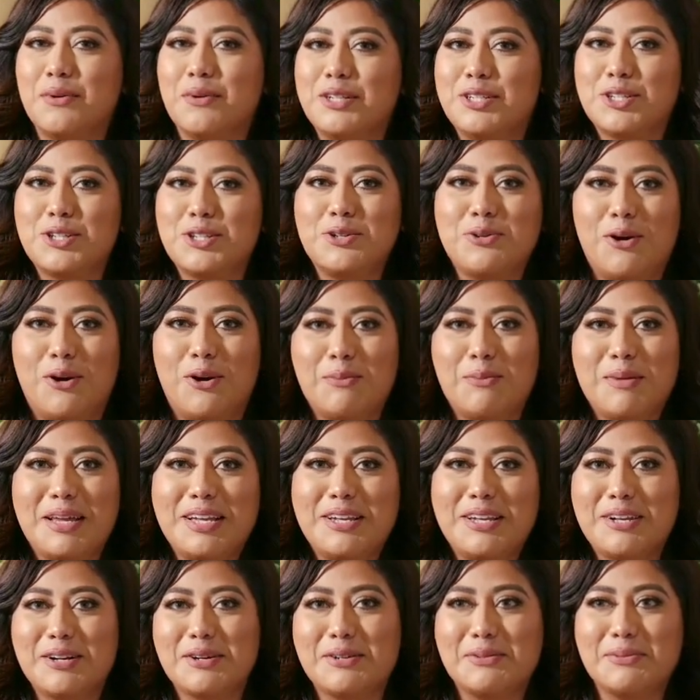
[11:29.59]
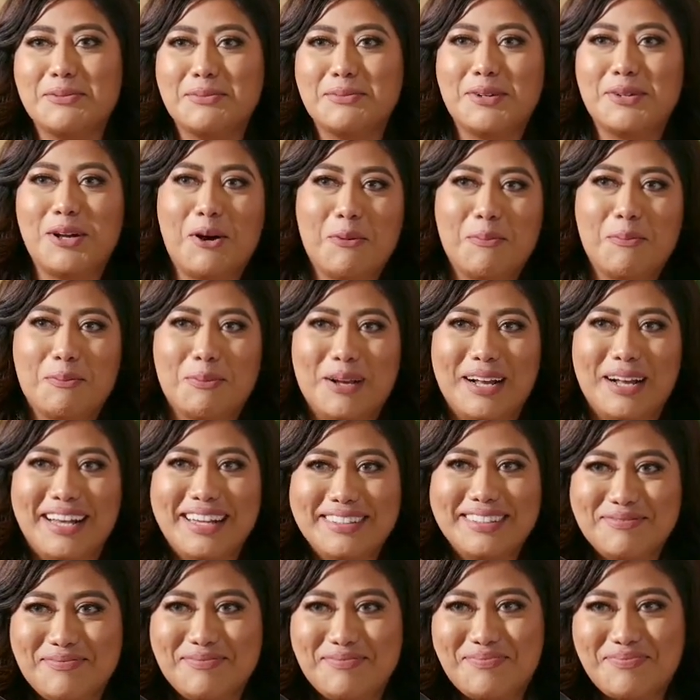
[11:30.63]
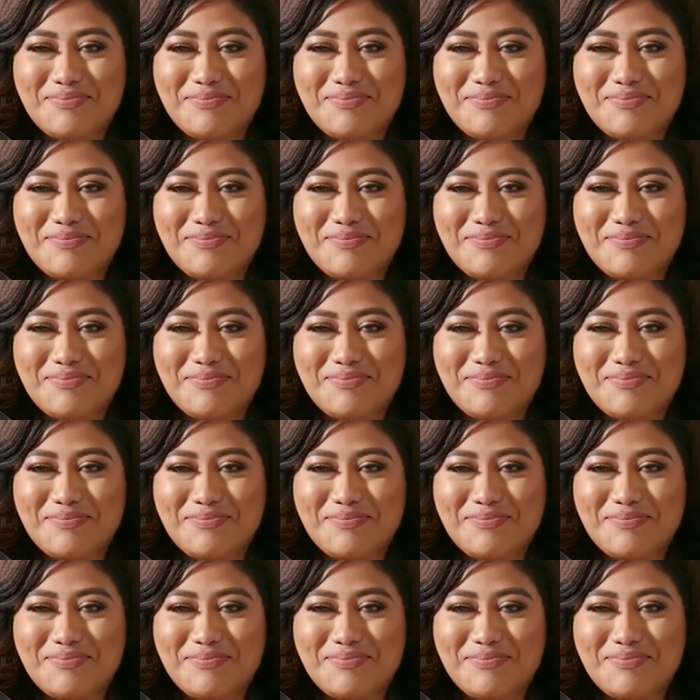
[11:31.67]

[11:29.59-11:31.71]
which you all may know, Oprah,